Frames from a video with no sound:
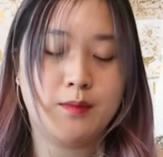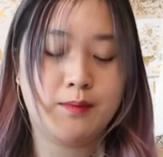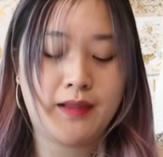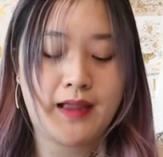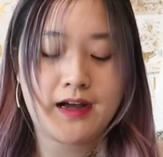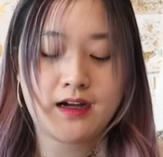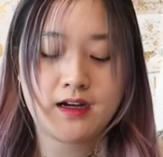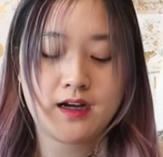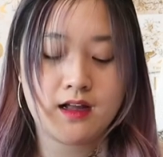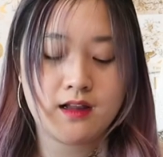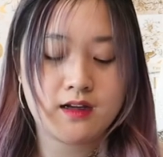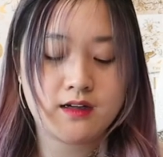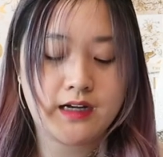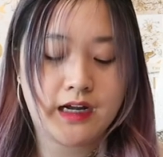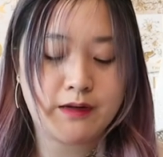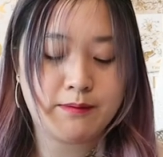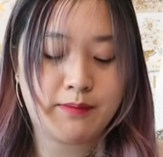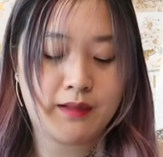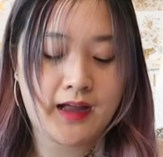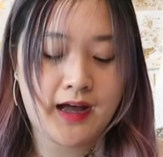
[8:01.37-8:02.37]
a black color, they
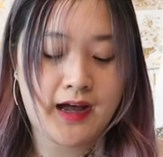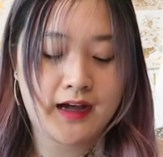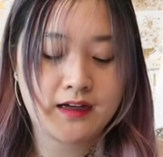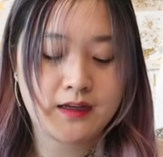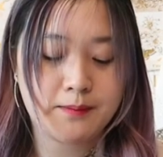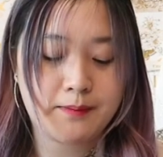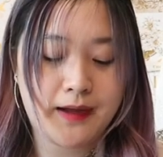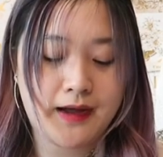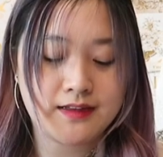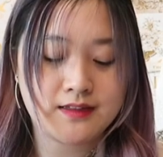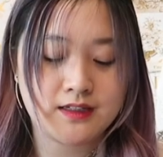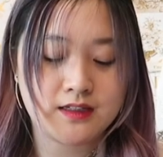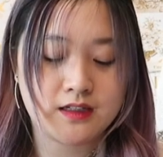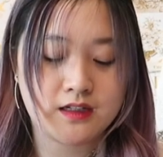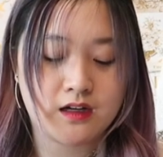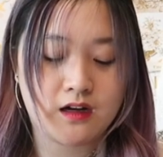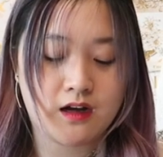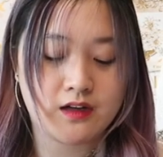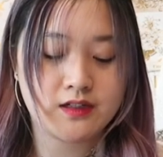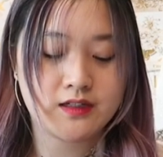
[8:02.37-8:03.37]
have black patent
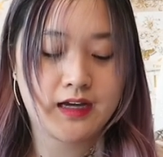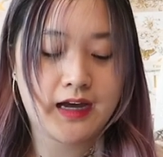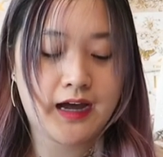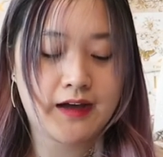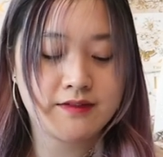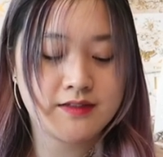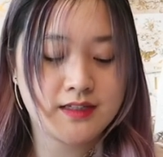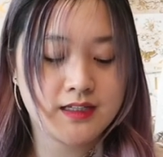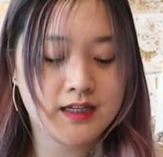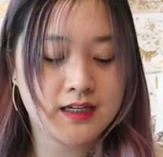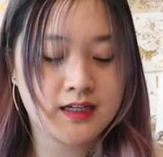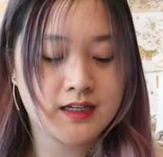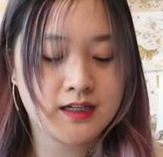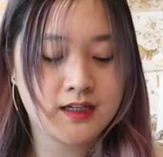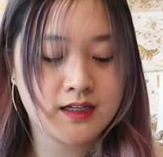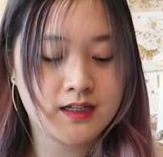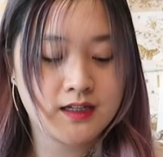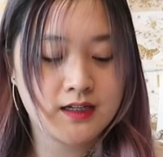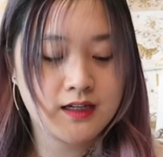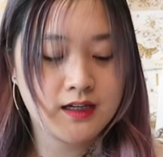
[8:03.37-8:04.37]
canage
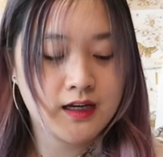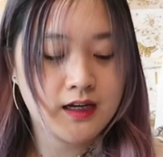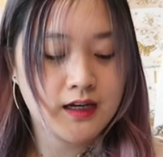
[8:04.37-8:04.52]
calfskin.